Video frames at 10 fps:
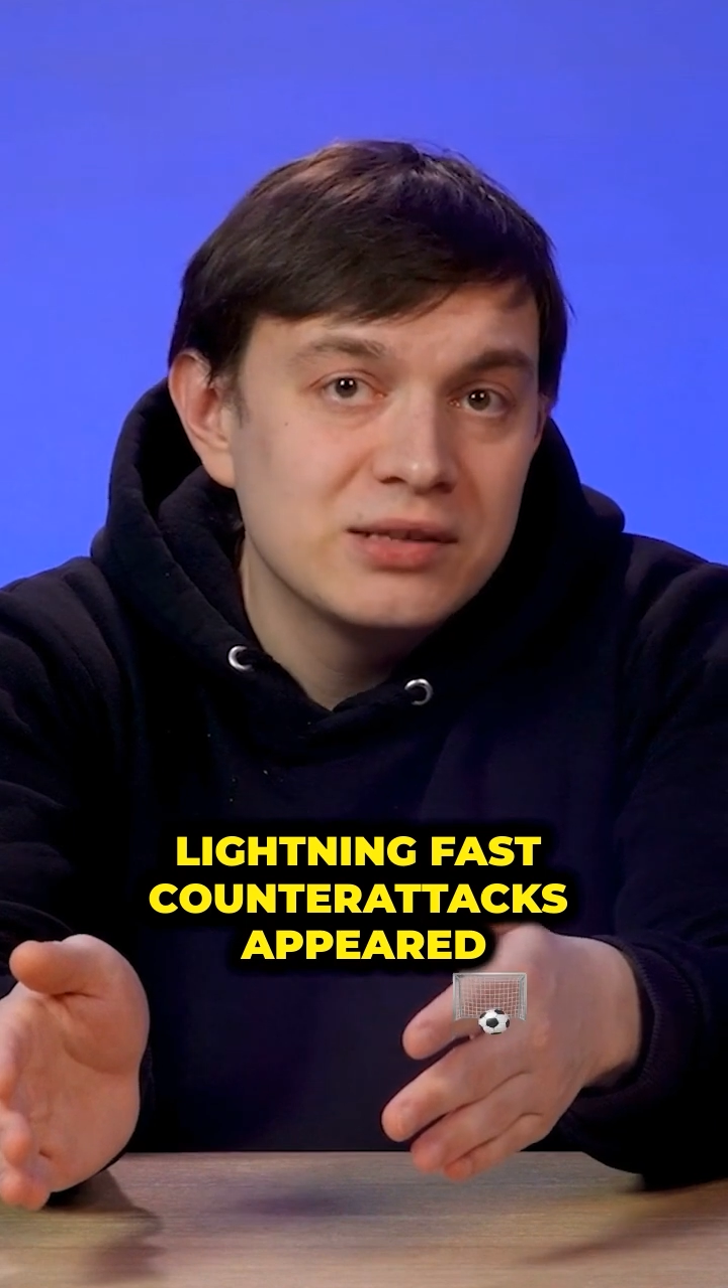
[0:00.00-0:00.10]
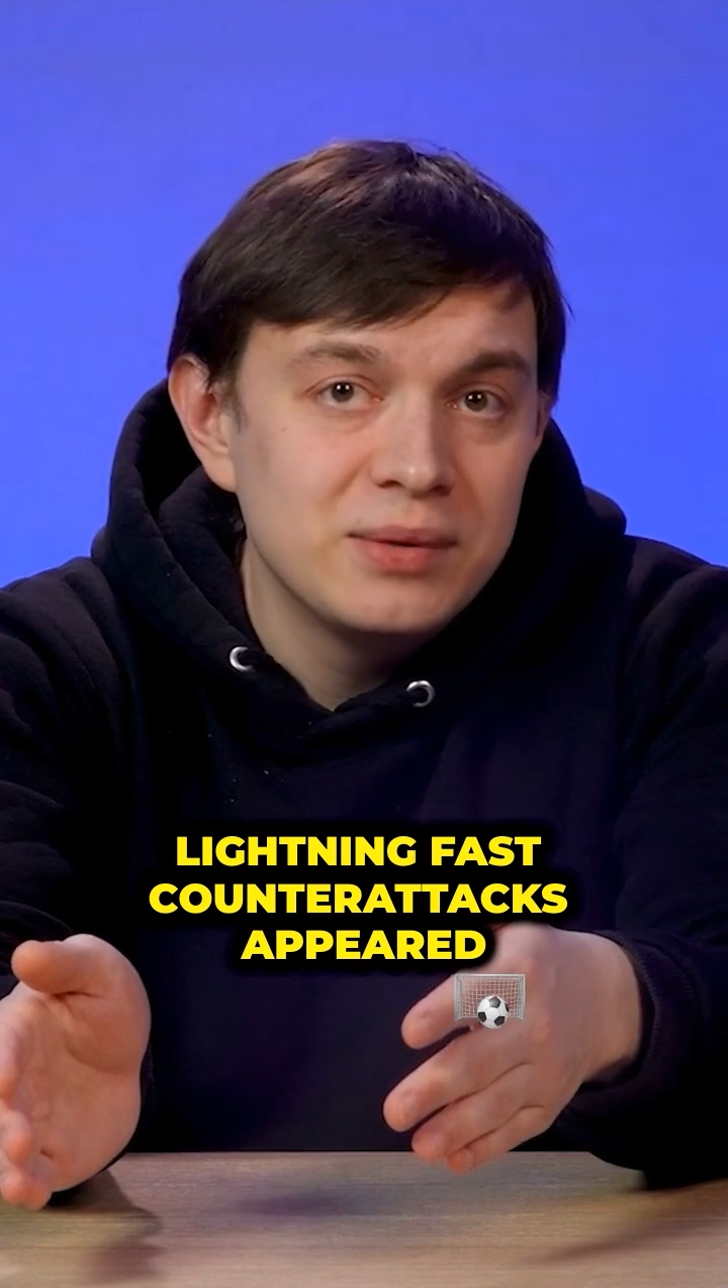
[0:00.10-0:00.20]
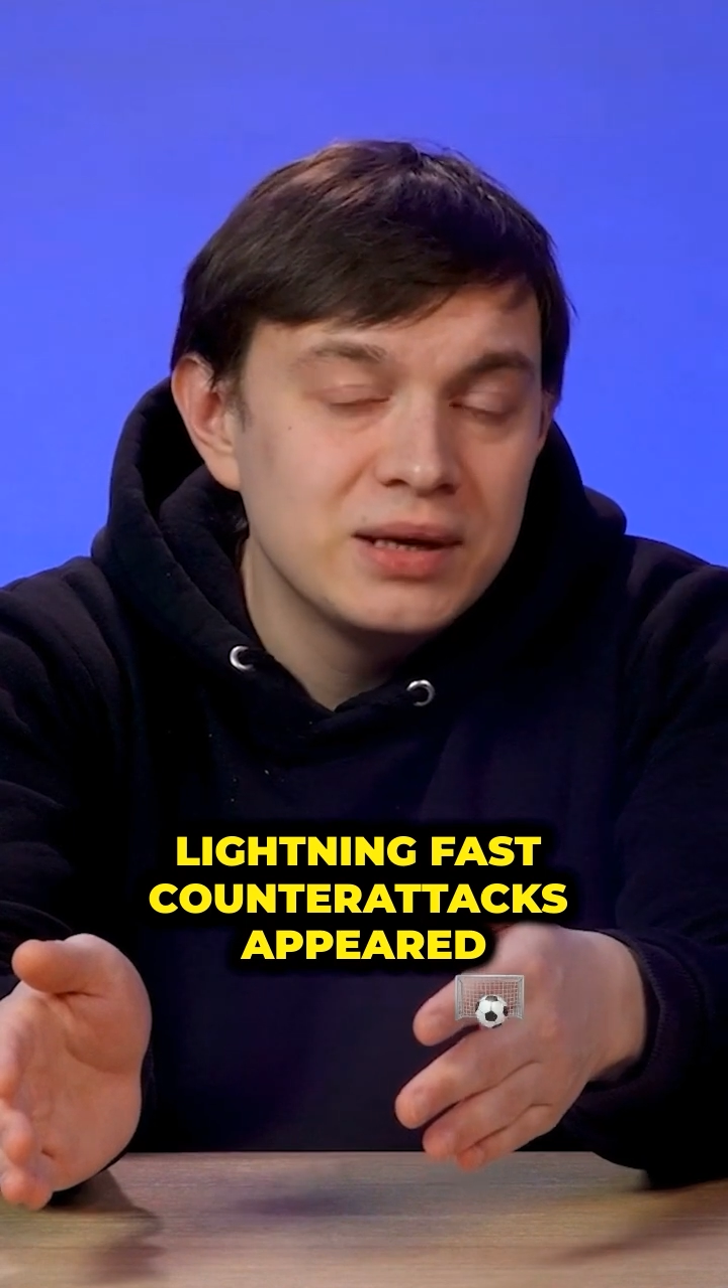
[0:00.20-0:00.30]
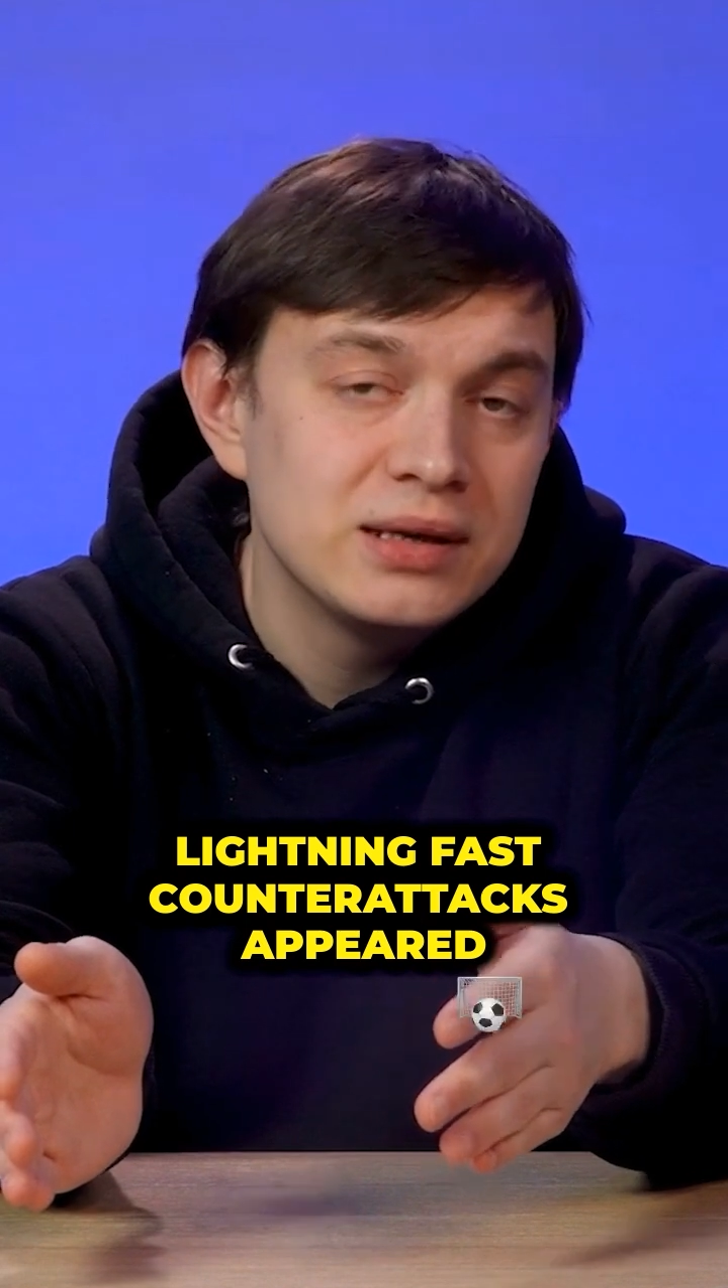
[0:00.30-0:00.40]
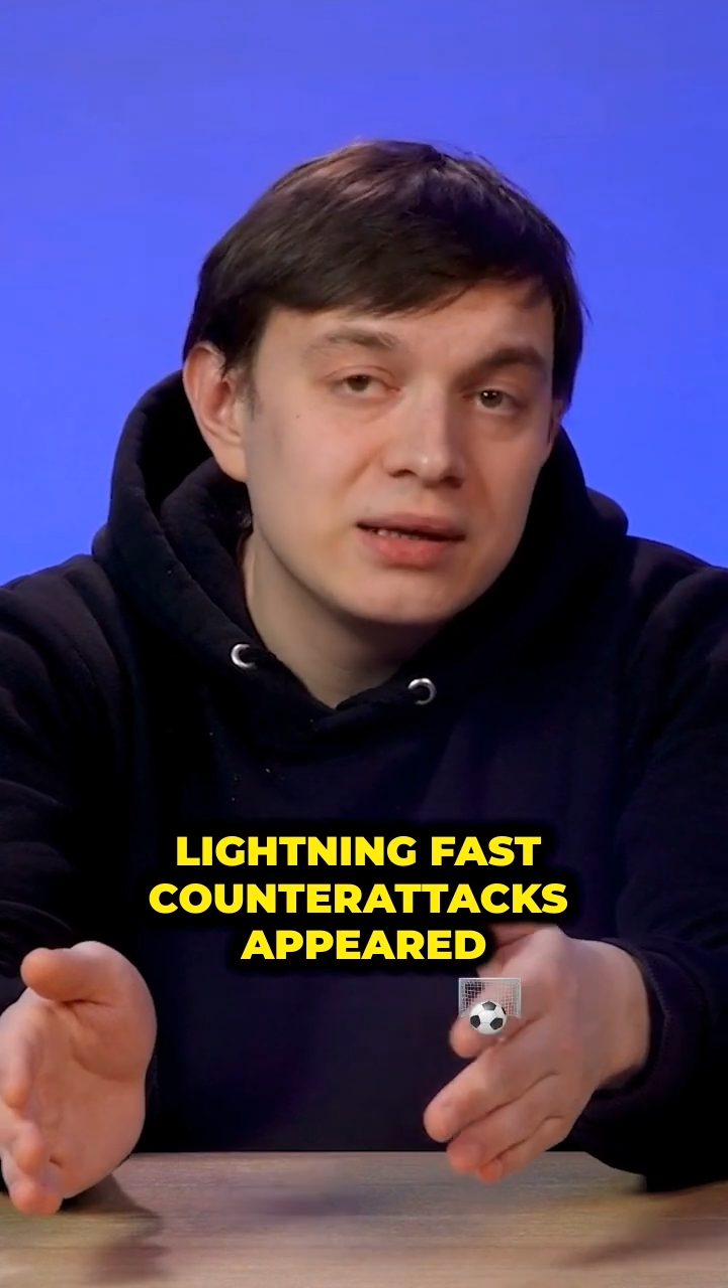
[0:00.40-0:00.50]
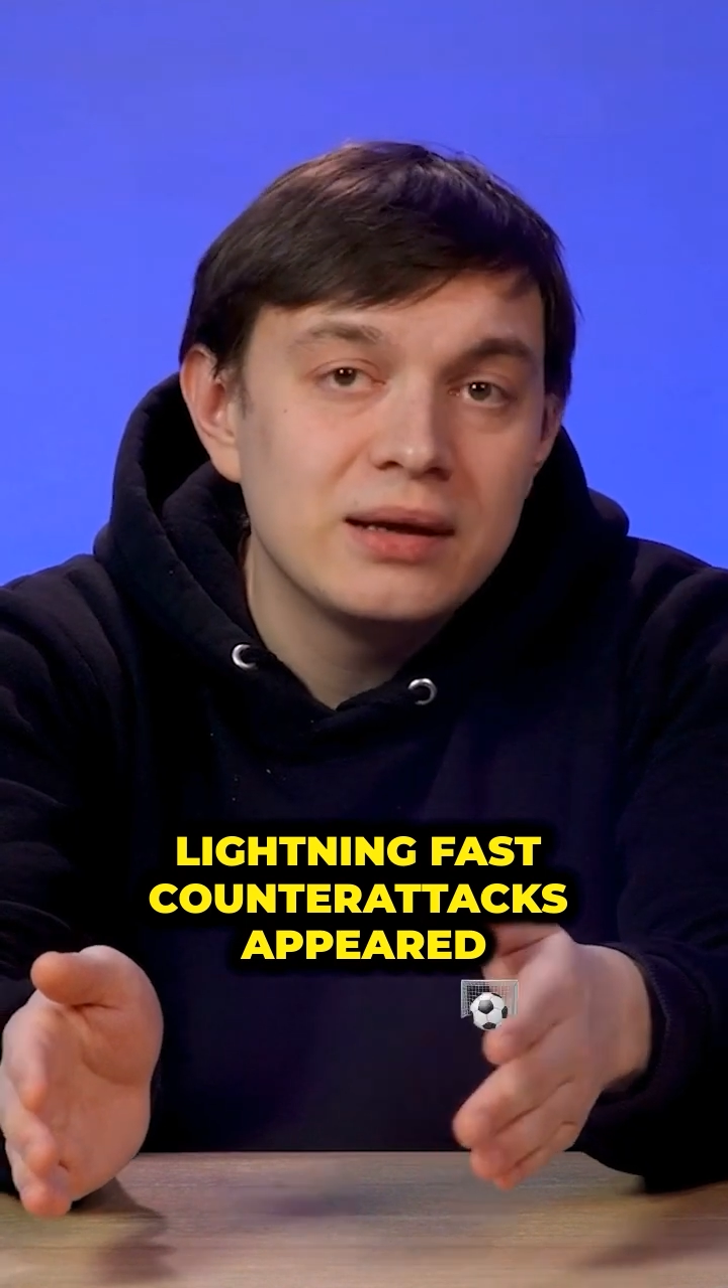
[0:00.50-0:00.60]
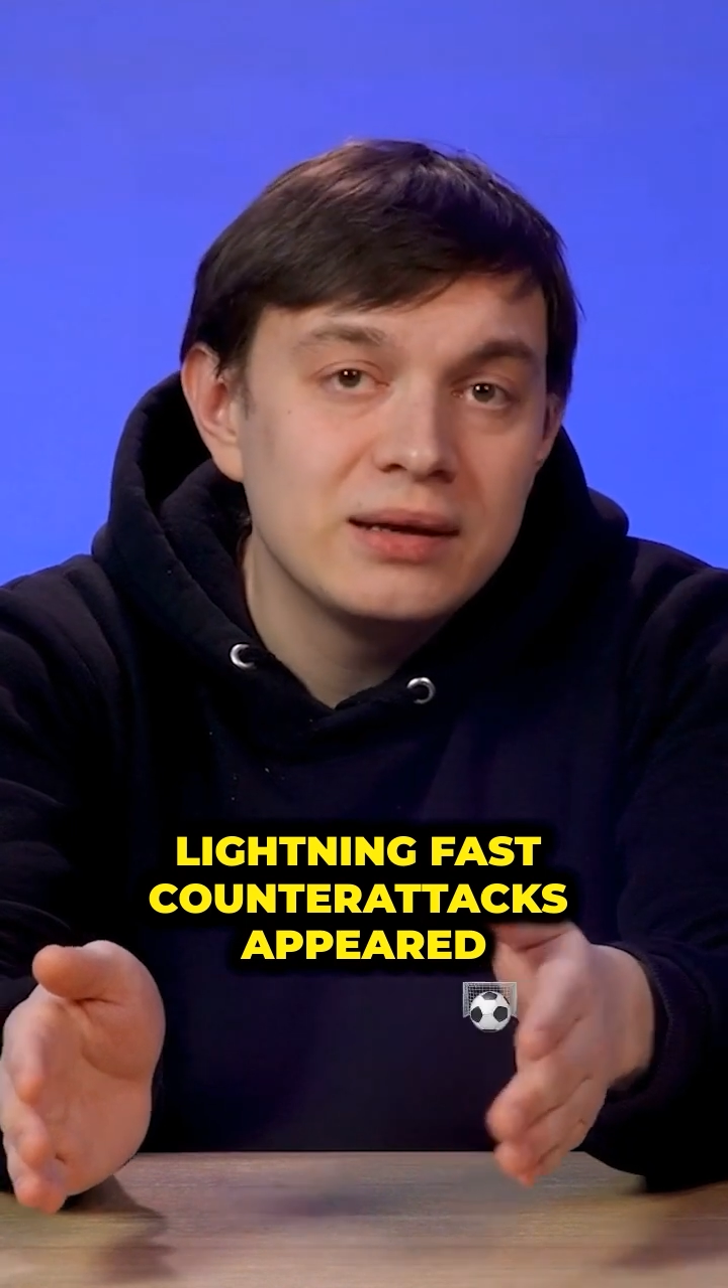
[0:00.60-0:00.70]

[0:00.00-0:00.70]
appeared.